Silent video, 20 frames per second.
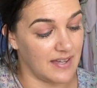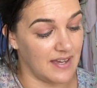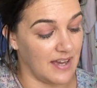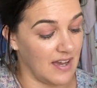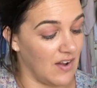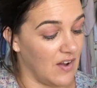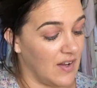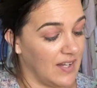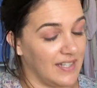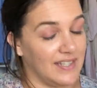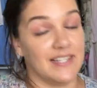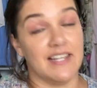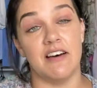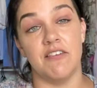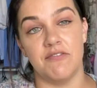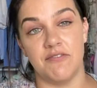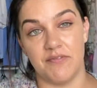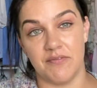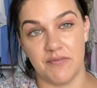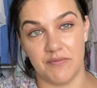I
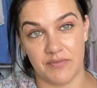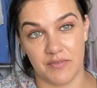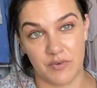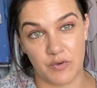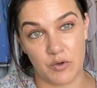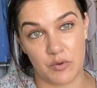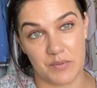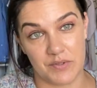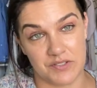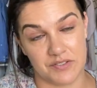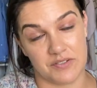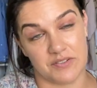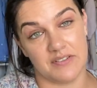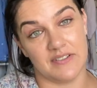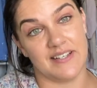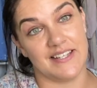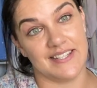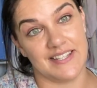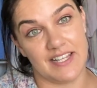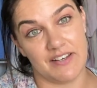love Corbeton.
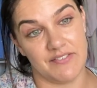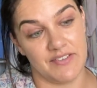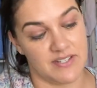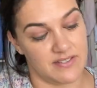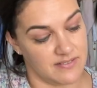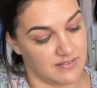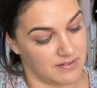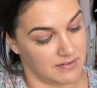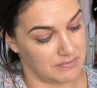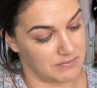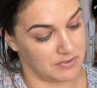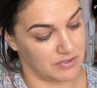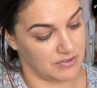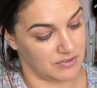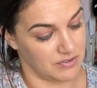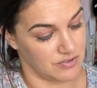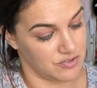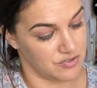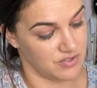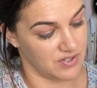I love it. I'm going to
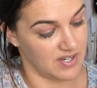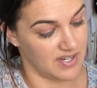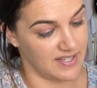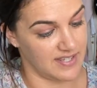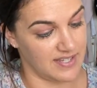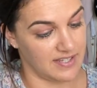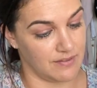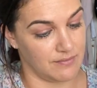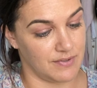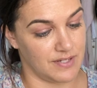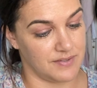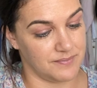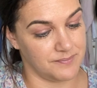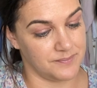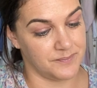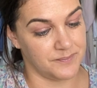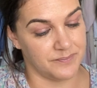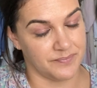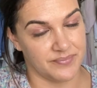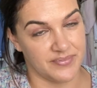try the other one.
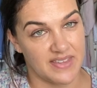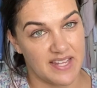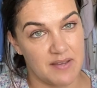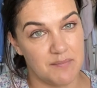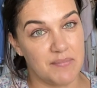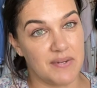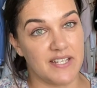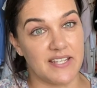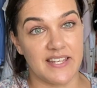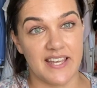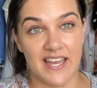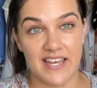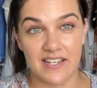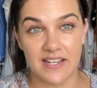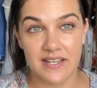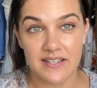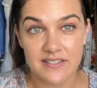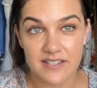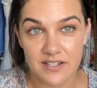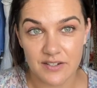But can
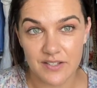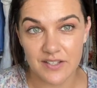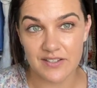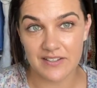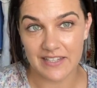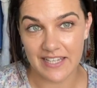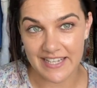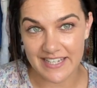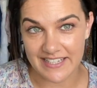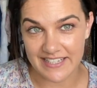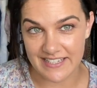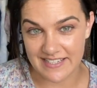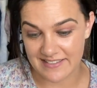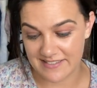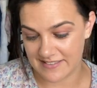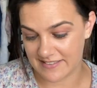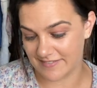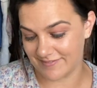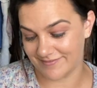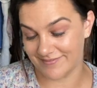I tell you,
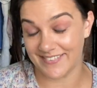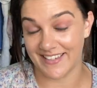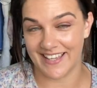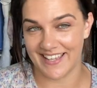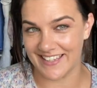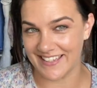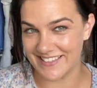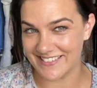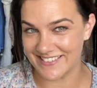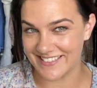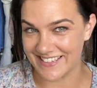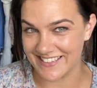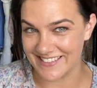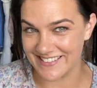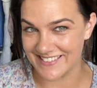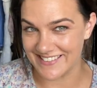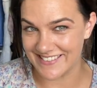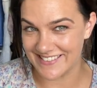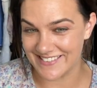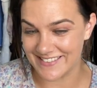ladies and
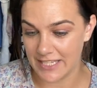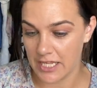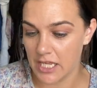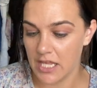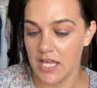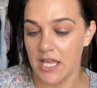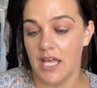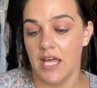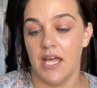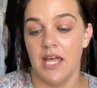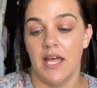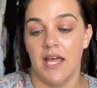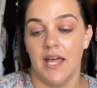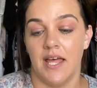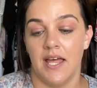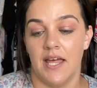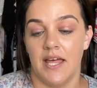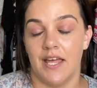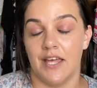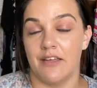gents,
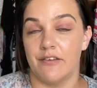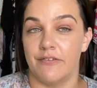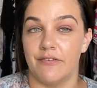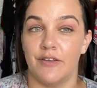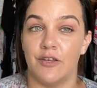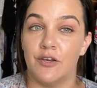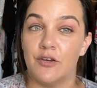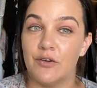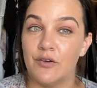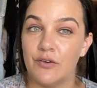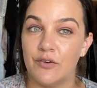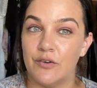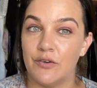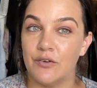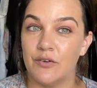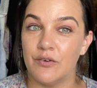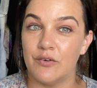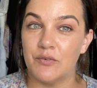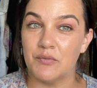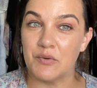if
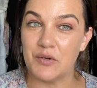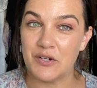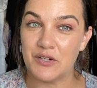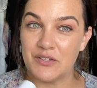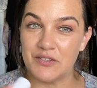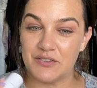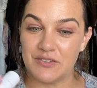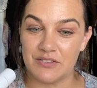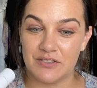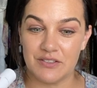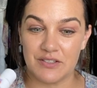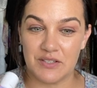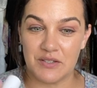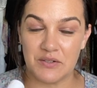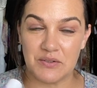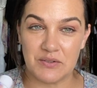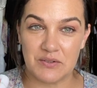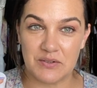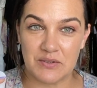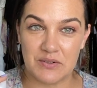you want
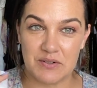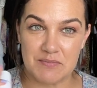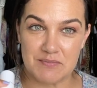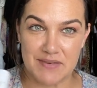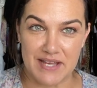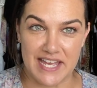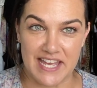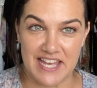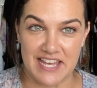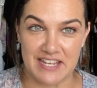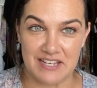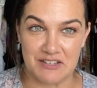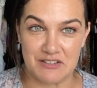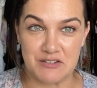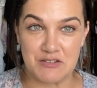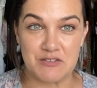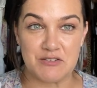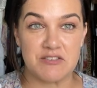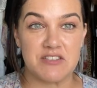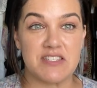your man
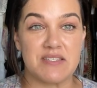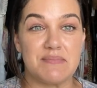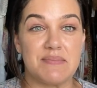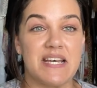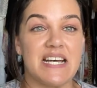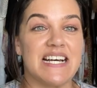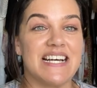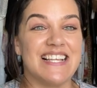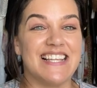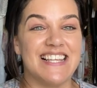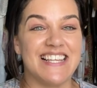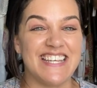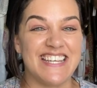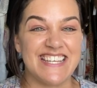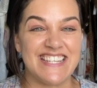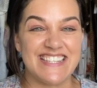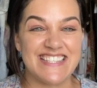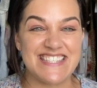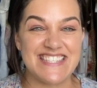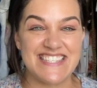to smell
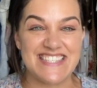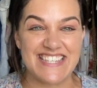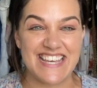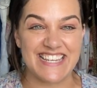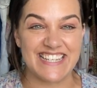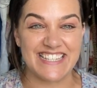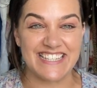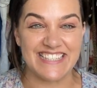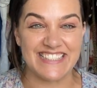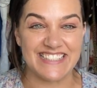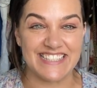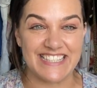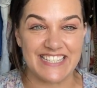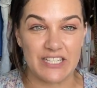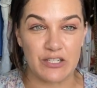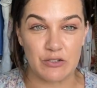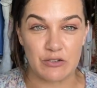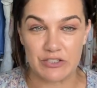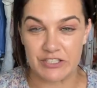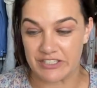insanely
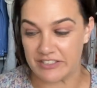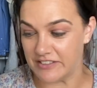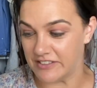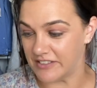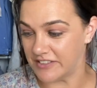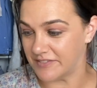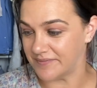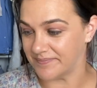good,